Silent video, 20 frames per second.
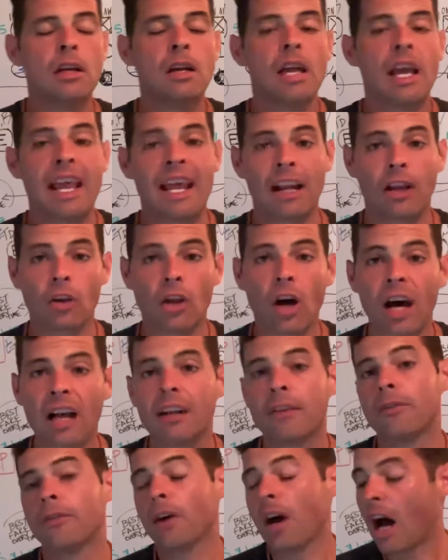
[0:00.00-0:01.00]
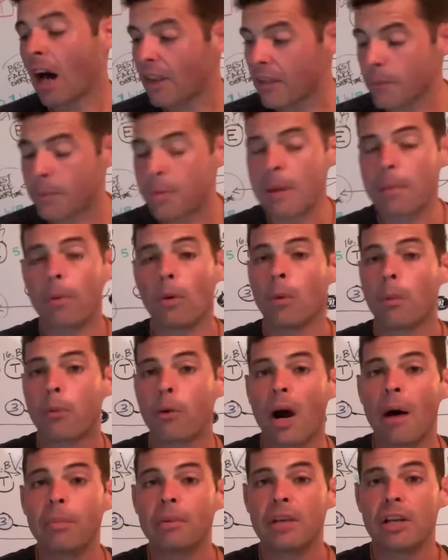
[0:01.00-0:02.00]
and a lot of other people will
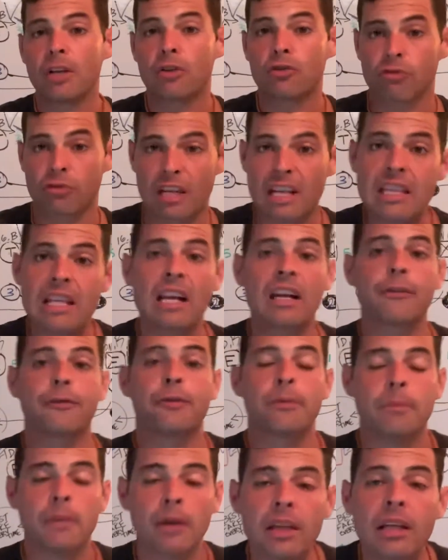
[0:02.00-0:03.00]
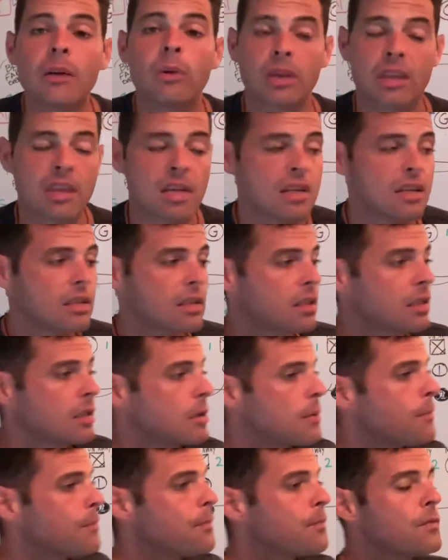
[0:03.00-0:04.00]
probably agree that are familiar with this,
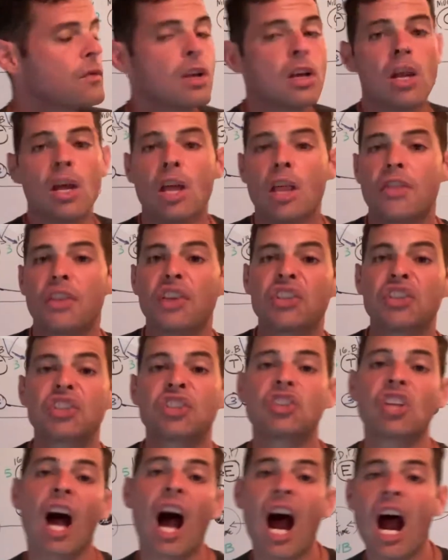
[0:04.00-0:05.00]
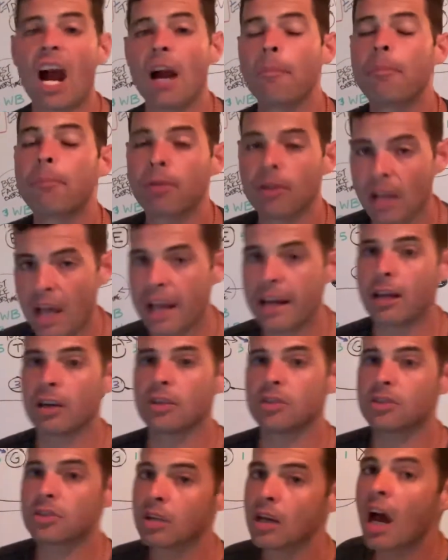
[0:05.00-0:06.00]
the star
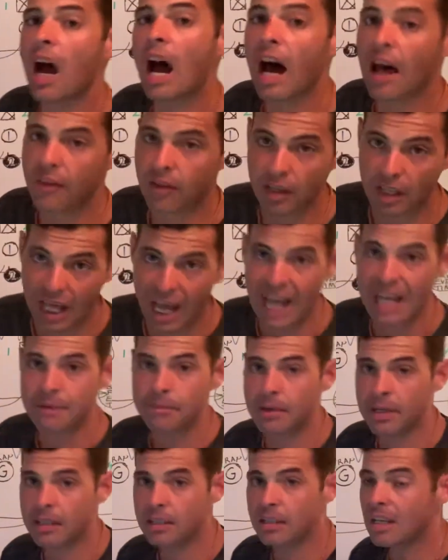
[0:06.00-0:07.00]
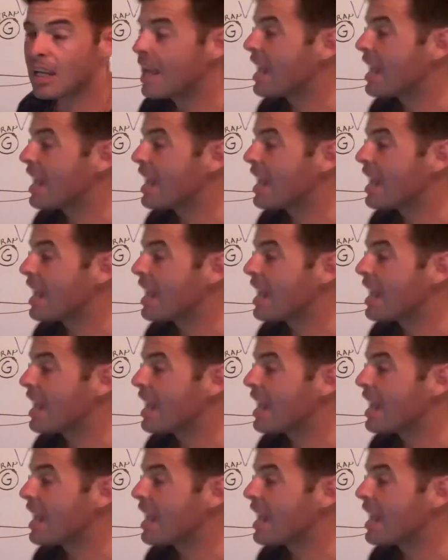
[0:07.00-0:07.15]
players are the linemen.